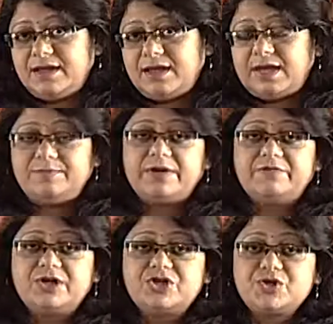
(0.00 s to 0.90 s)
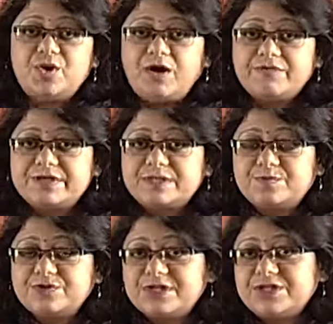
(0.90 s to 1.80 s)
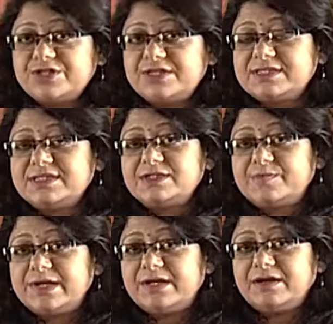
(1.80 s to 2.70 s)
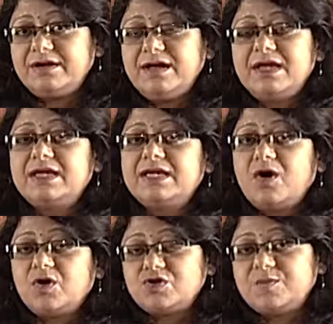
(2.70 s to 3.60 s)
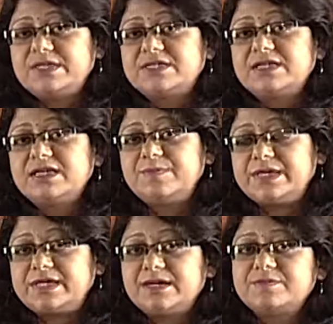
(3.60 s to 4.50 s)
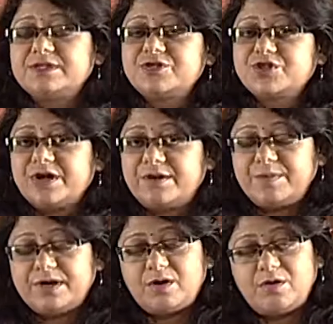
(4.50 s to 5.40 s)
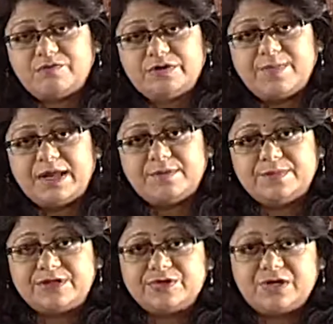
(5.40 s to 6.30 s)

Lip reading: And by virtue of his position as a speaker, he automatically becomes the chairman of the parliamentary